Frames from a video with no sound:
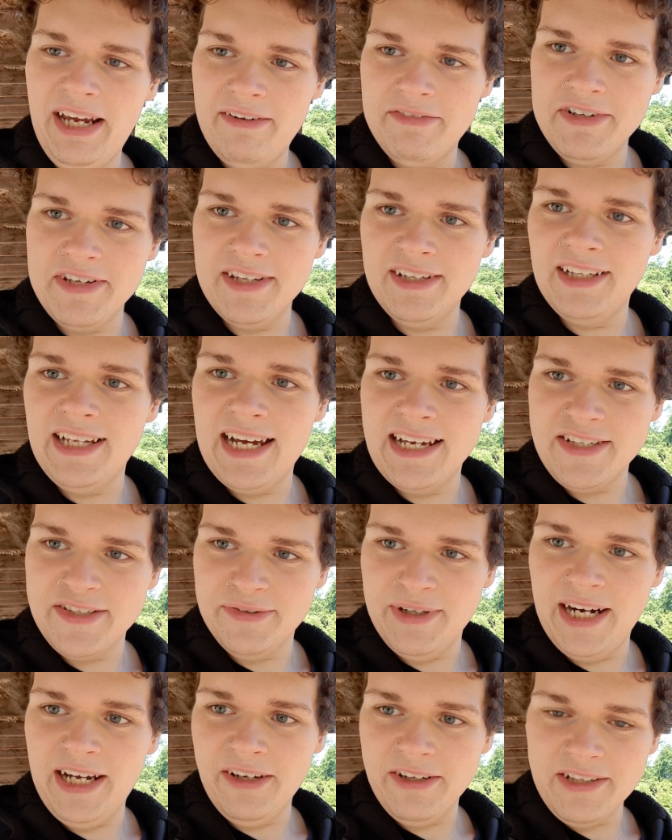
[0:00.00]
after the
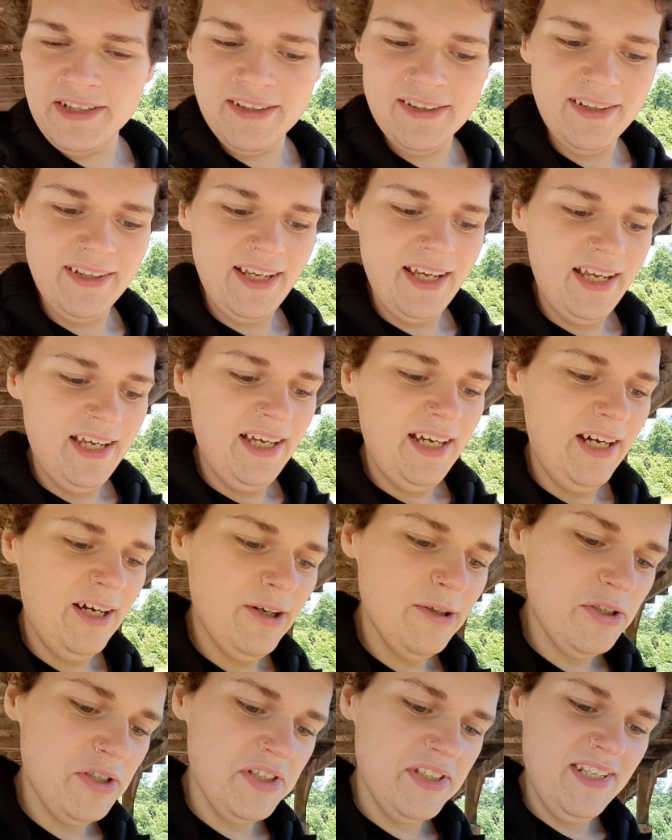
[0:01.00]
last round,
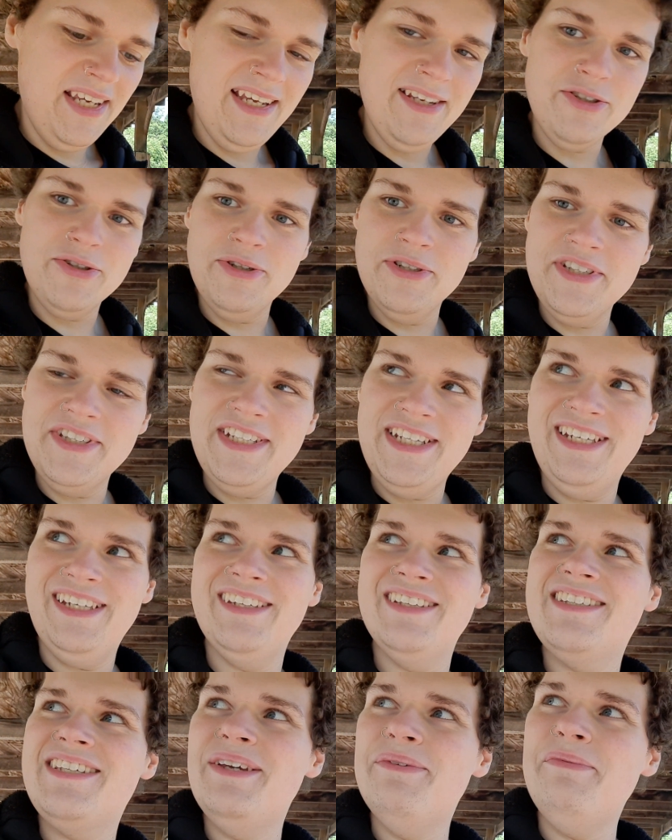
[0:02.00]
which is
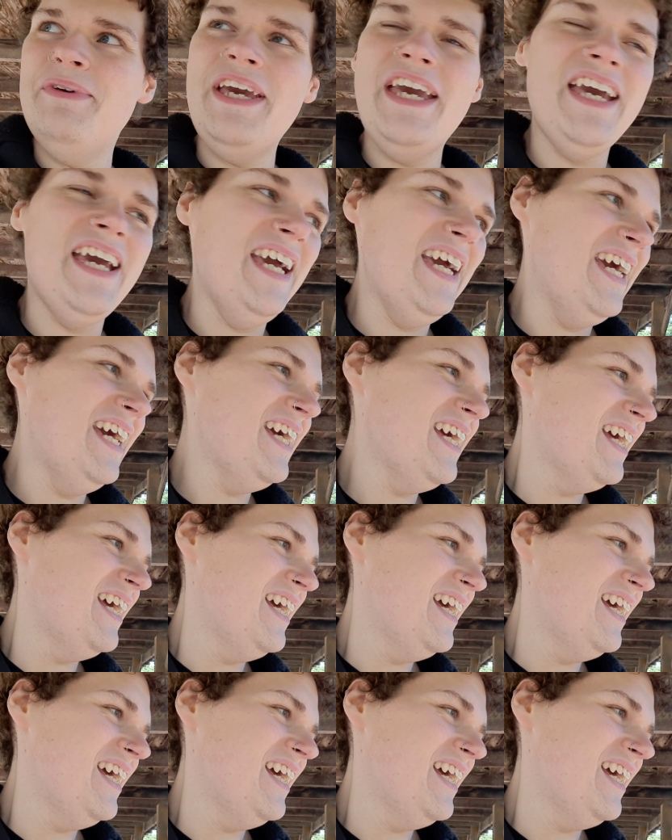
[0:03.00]
interesting to me.